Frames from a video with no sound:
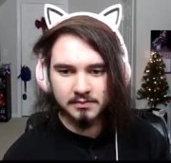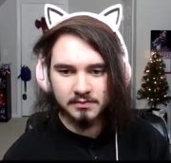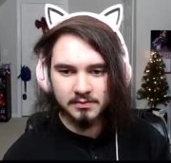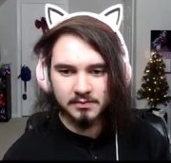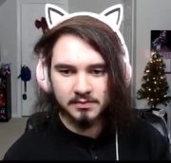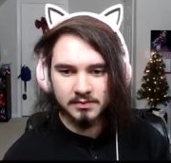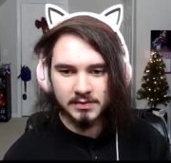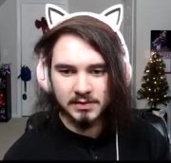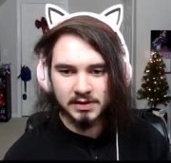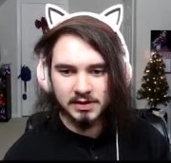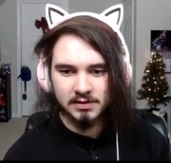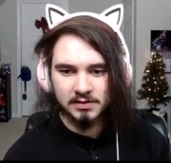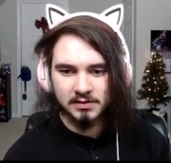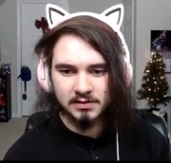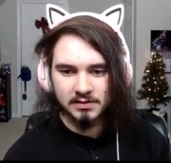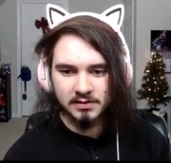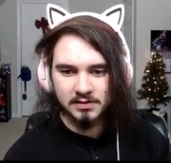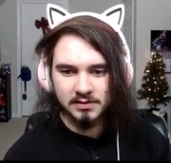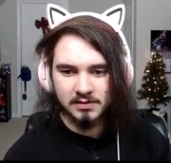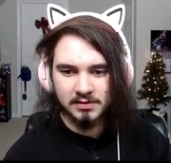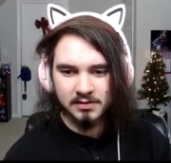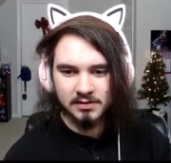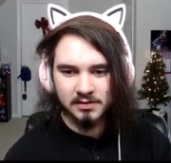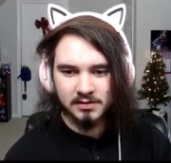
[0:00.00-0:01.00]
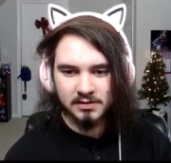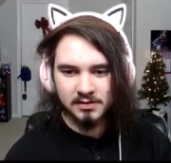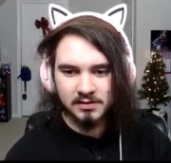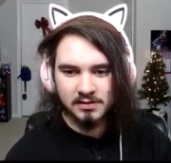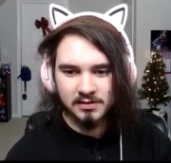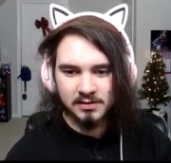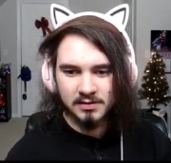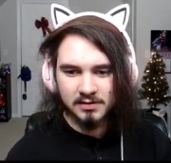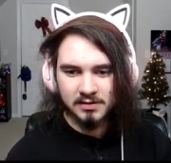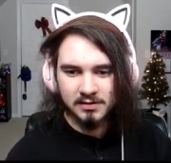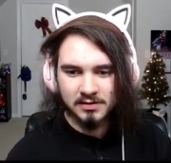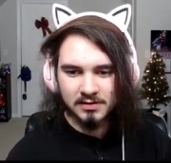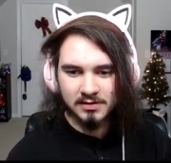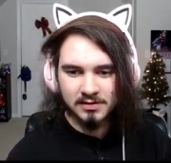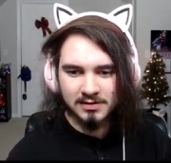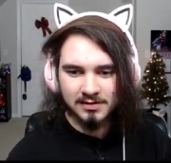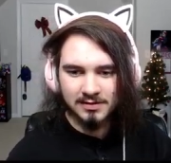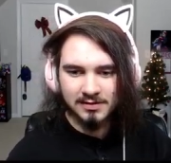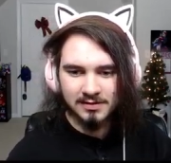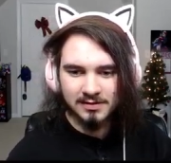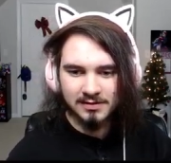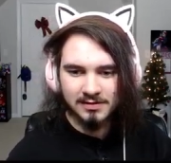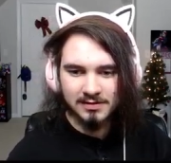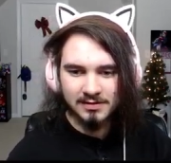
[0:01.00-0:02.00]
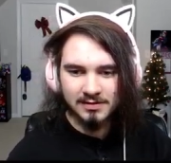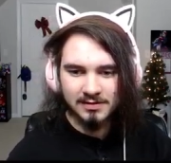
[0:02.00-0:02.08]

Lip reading: (no one is talking)